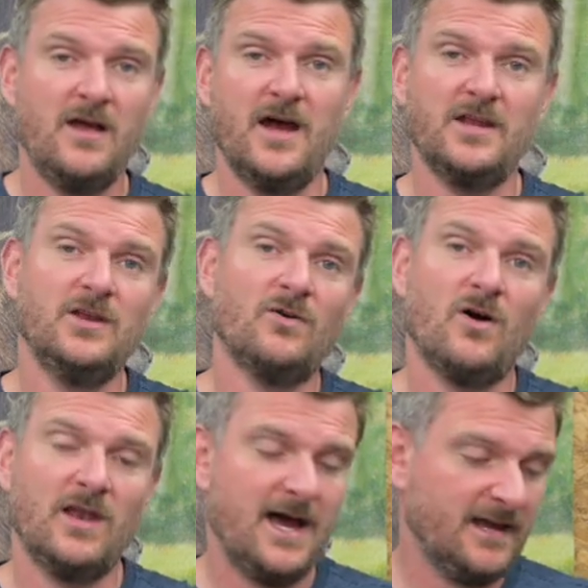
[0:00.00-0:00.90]
and you're
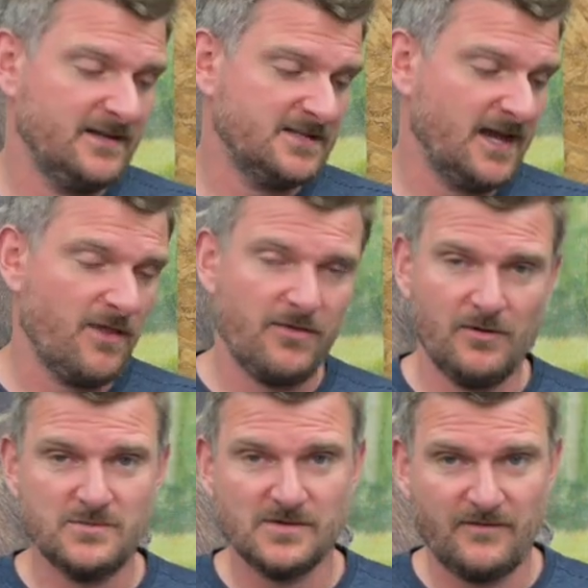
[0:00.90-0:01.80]
not likely to get
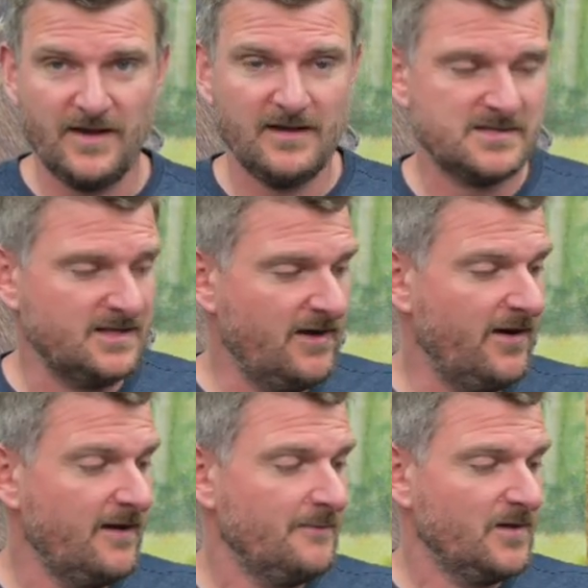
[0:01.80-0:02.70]
thumbs or fingers near it